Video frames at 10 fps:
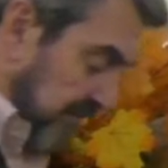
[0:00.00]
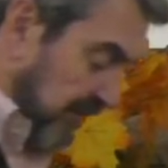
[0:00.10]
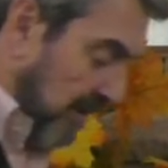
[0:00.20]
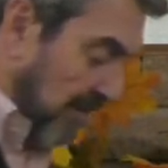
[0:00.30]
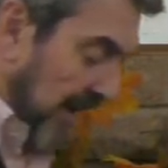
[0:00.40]

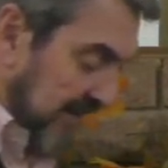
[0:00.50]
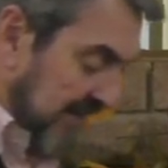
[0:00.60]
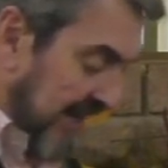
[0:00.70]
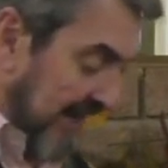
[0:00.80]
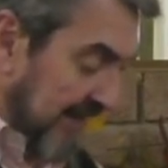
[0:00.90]
from
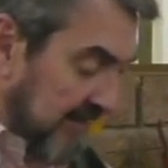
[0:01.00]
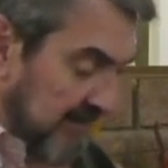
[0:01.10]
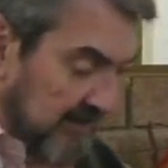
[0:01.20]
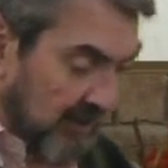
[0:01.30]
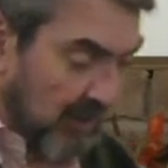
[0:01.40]
last night.
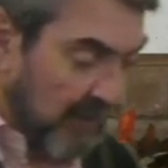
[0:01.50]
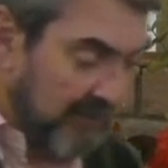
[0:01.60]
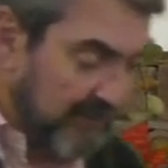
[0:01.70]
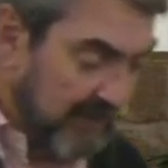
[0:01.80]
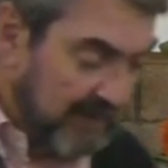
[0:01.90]
So
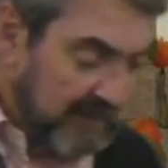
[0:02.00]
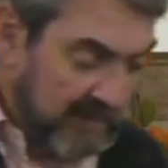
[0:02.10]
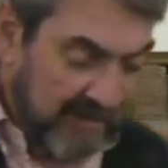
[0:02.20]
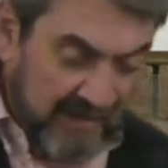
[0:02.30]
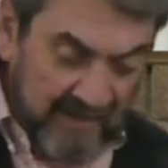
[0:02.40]
if
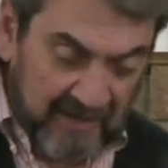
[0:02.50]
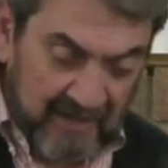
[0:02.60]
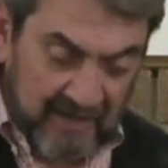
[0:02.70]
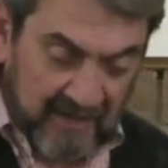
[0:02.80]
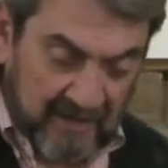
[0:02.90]

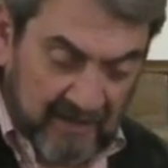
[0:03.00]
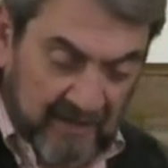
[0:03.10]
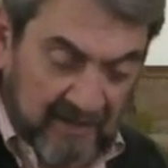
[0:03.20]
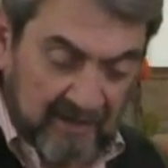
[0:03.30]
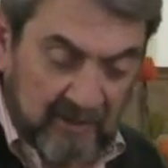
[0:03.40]
uh,
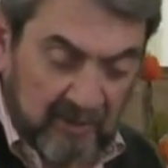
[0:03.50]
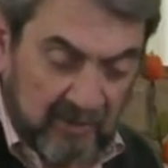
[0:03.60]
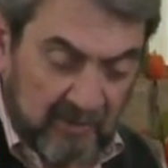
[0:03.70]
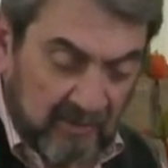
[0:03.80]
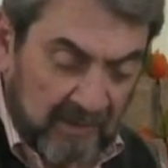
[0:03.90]
uh,
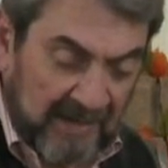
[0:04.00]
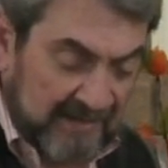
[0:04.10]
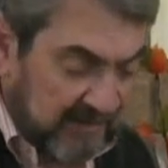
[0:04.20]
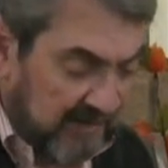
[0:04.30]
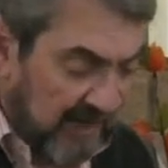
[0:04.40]
you would
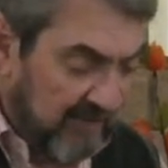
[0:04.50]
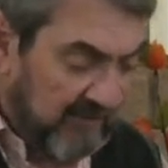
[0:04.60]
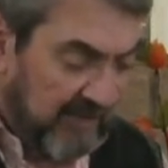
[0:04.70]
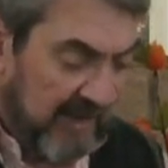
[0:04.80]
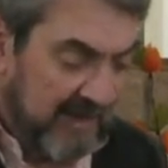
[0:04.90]
like to stay
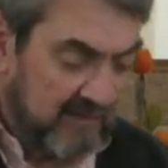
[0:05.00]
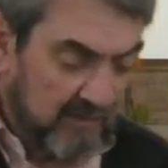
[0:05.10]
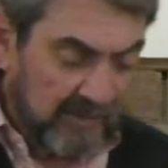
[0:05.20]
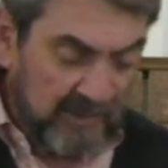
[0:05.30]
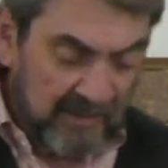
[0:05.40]
for
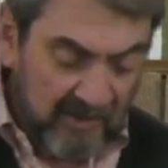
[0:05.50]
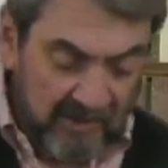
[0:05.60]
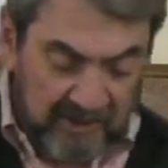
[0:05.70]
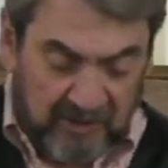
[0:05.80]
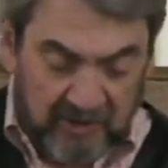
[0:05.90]
that, we would
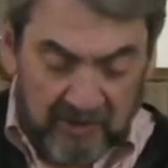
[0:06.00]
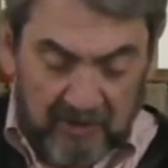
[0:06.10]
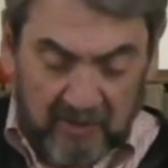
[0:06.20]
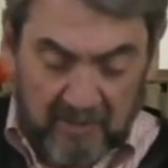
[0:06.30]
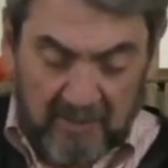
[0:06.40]
encourage you to. A
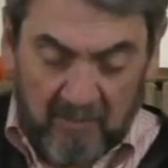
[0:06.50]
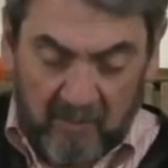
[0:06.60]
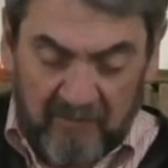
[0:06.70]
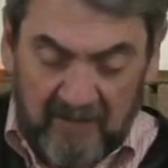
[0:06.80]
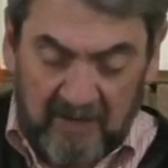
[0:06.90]
little bit
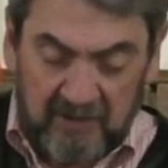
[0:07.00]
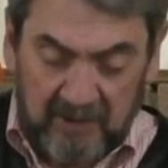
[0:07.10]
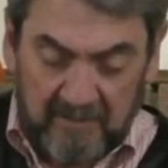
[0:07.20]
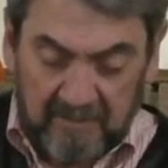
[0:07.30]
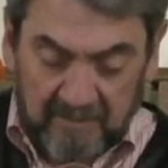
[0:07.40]
more fellowship.